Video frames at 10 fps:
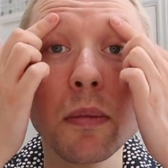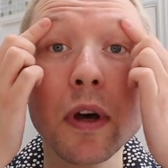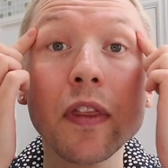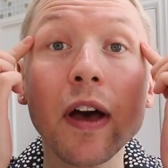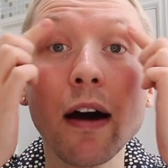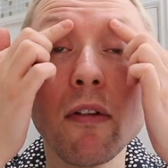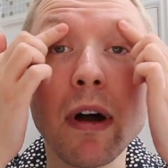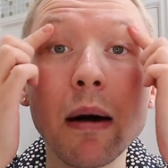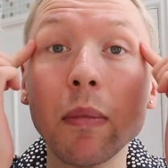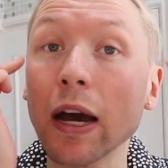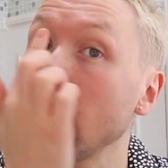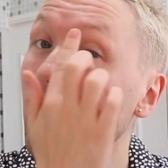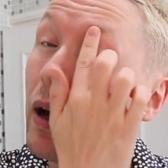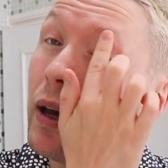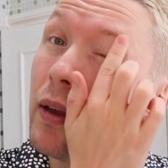put that around my
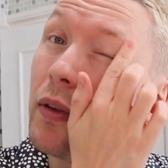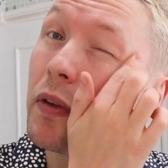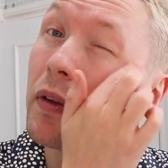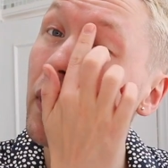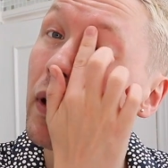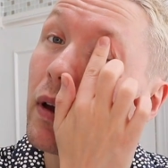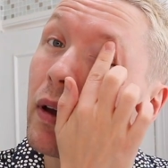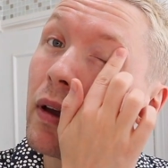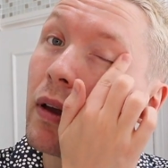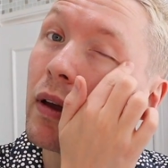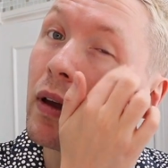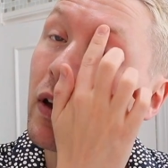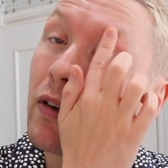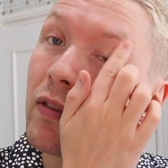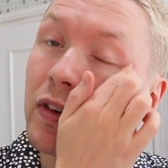eyes
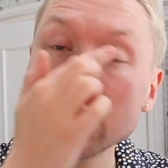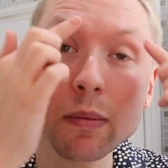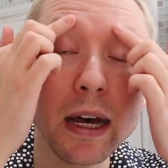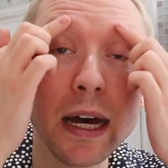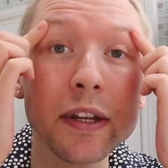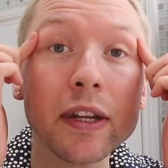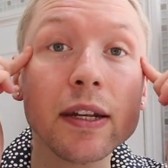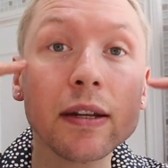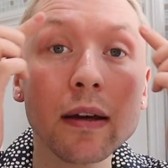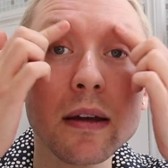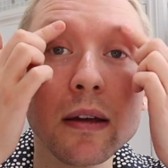for some added